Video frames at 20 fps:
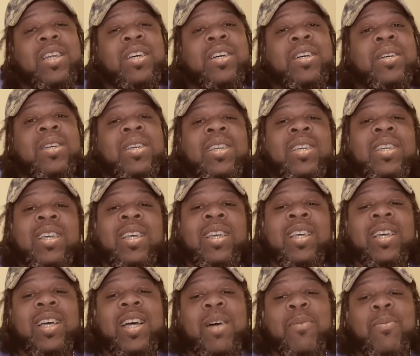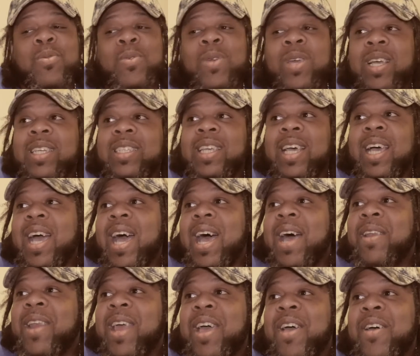A couple niggas I
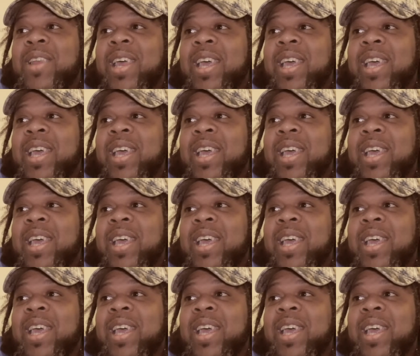got now,